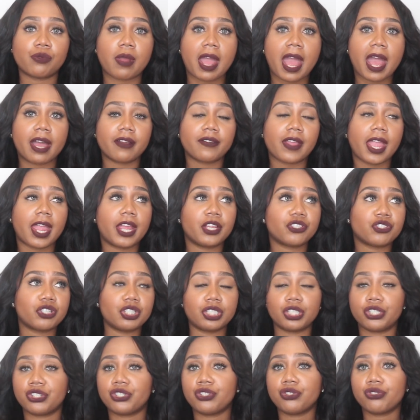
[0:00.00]
to have a
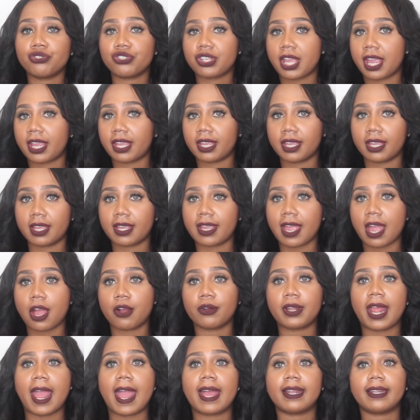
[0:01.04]
traditional checking
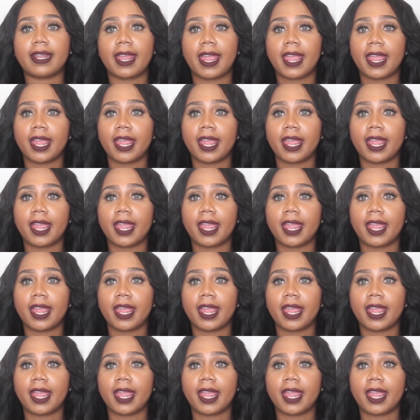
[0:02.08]
account at